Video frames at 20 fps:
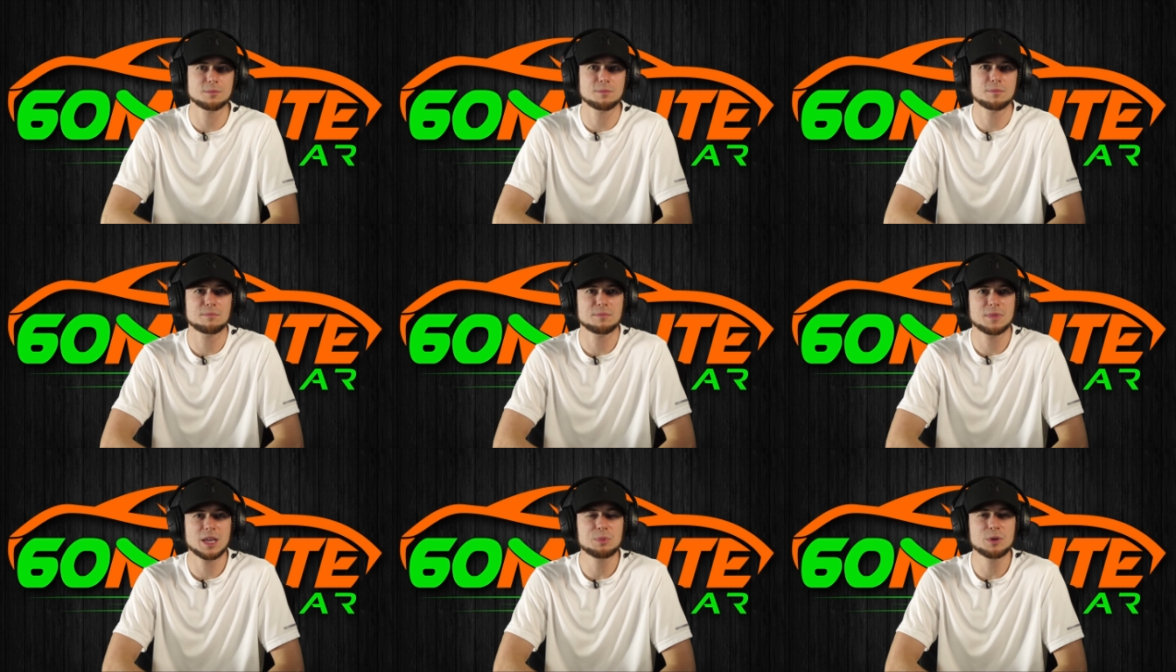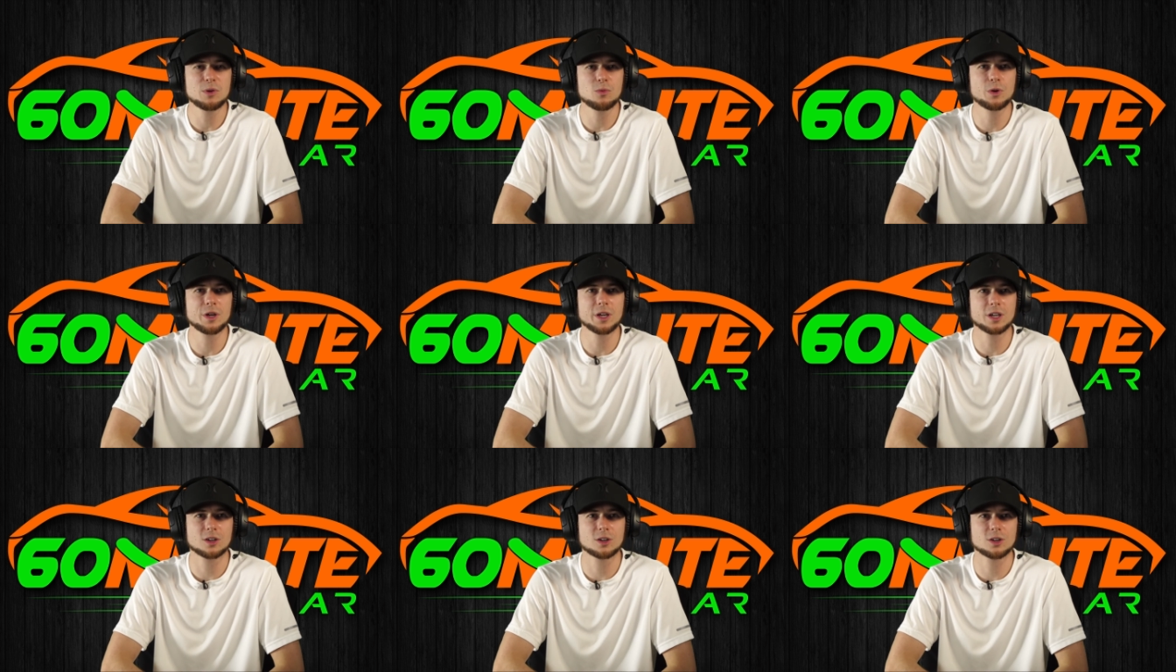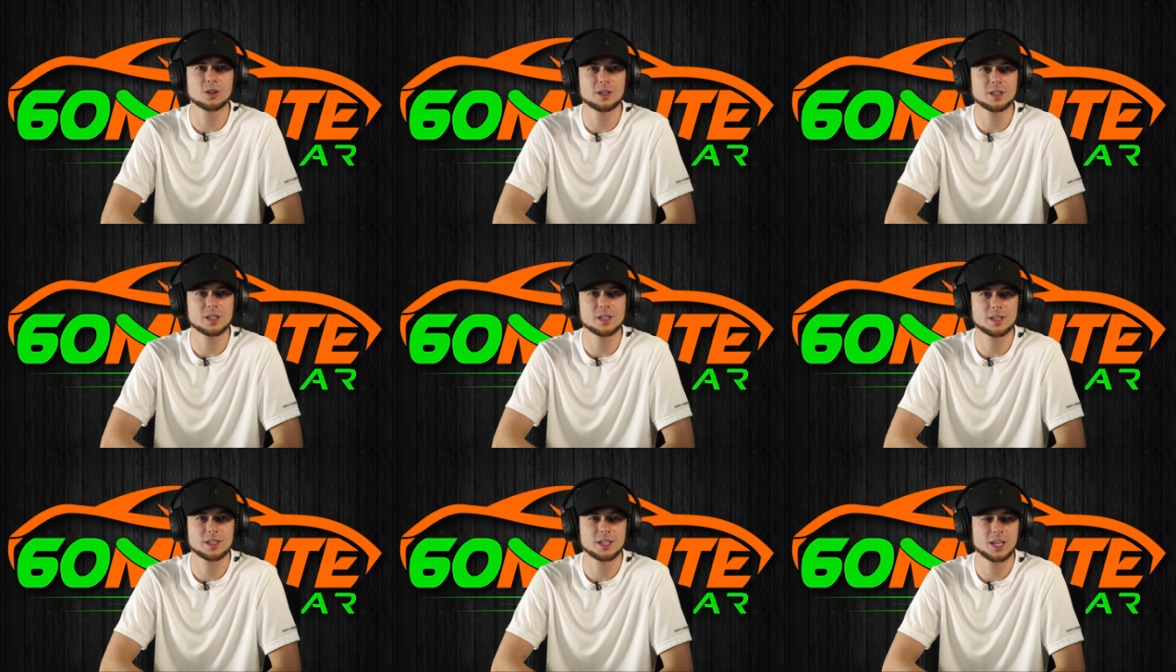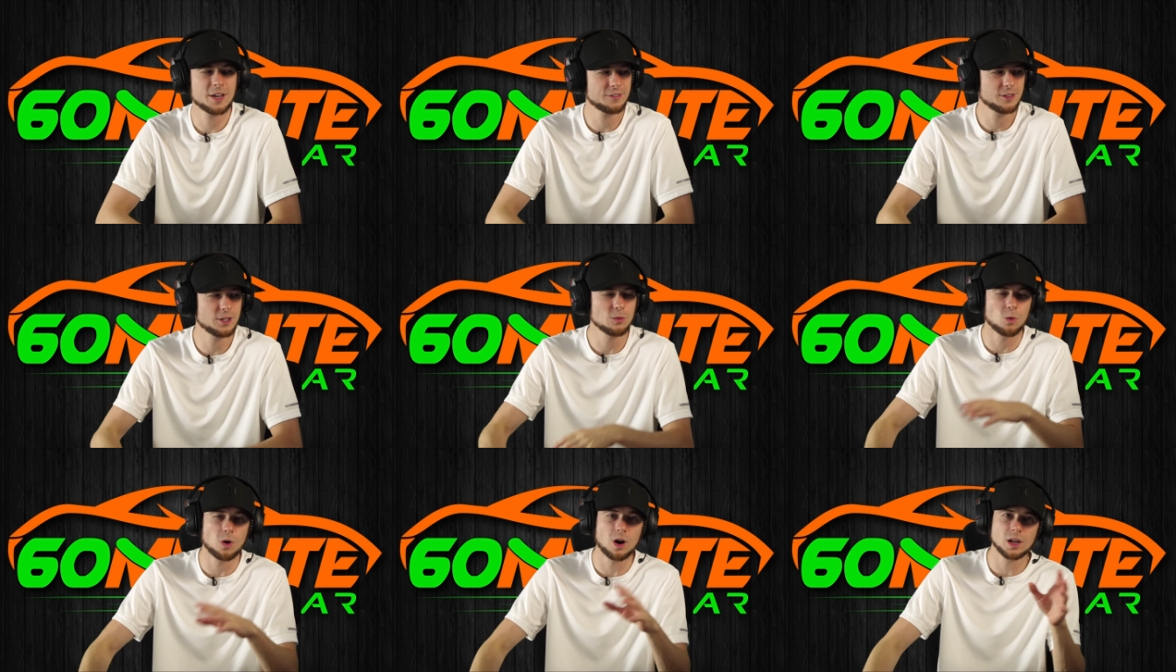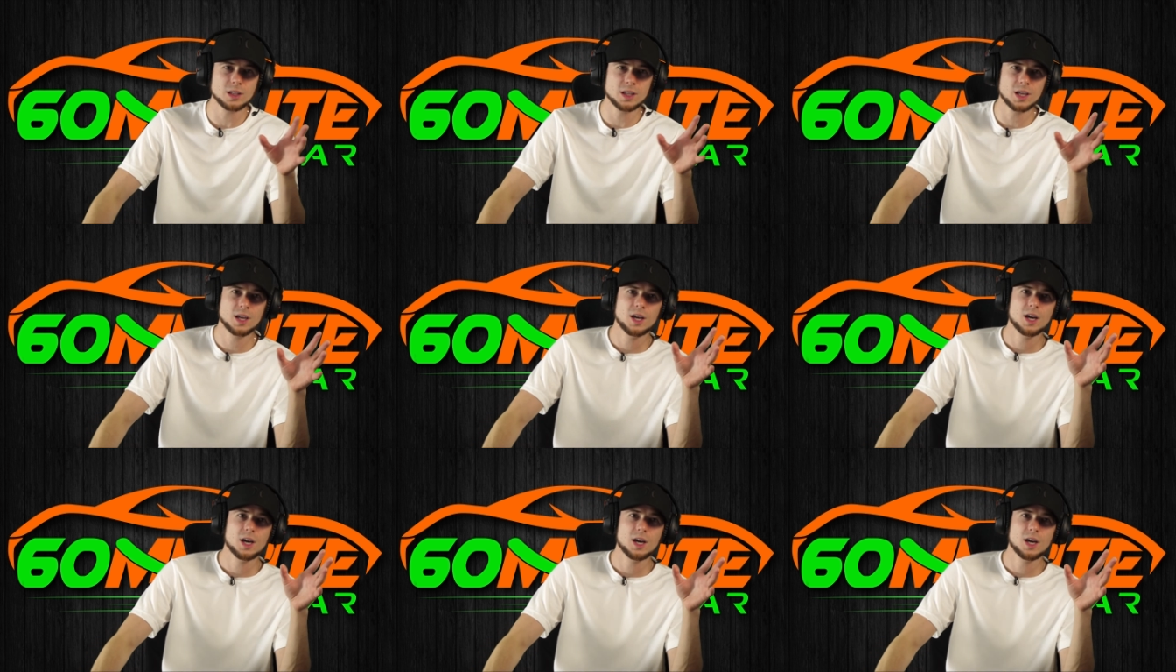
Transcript: maybe we could, if you want,